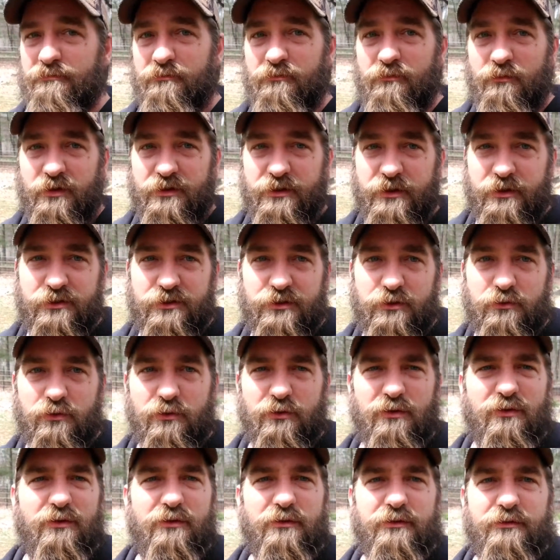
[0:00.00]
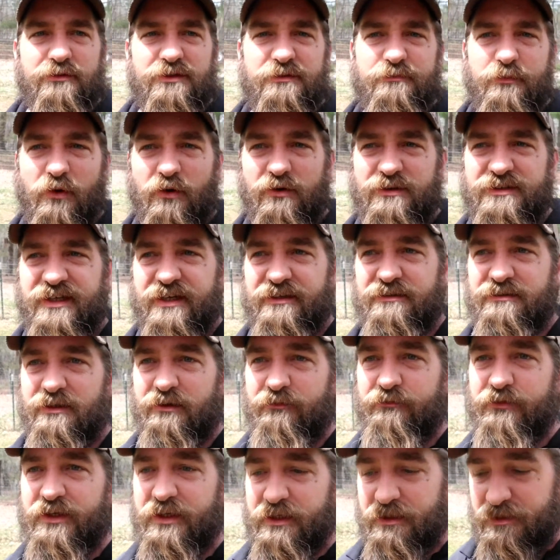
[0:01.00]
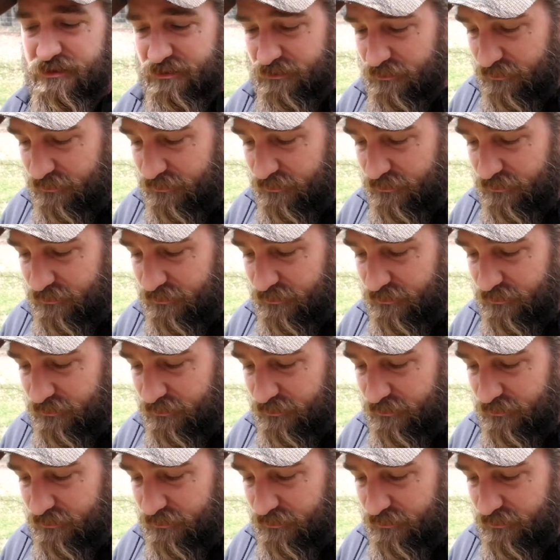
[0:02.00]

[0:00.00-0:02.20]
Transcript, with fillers: with their school and sports activities